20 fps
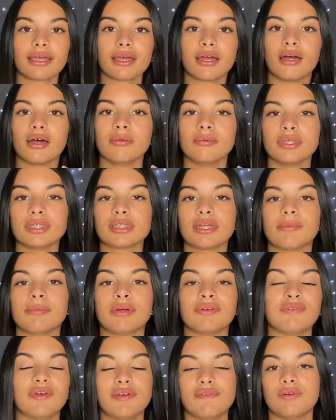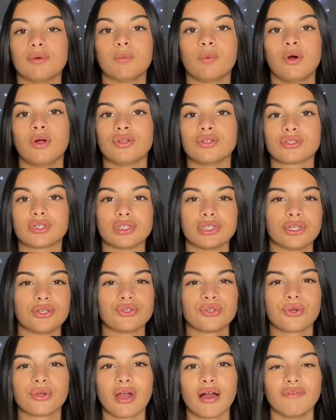and these are like my favorite ones because they're
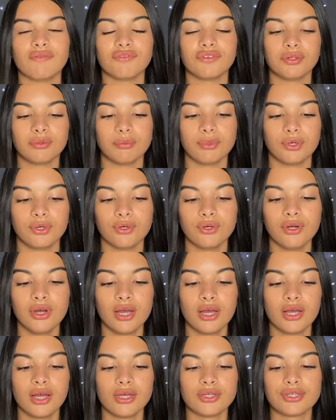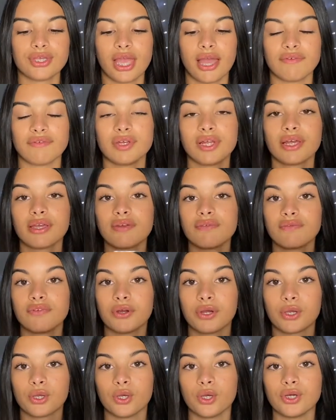so comfortable. So yeah, if you're looking for
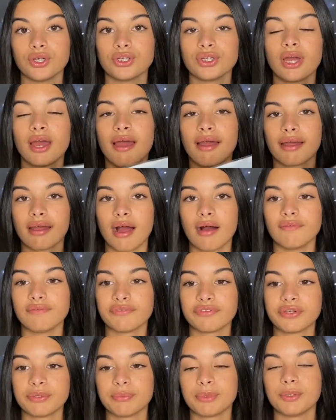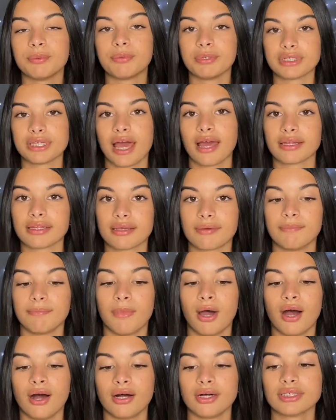a good comfortable protective
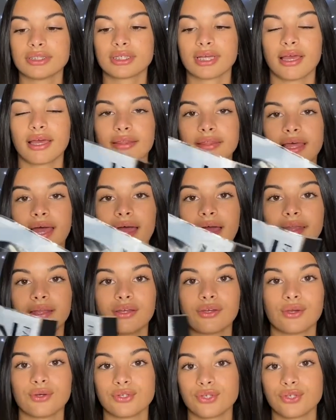mask, then go to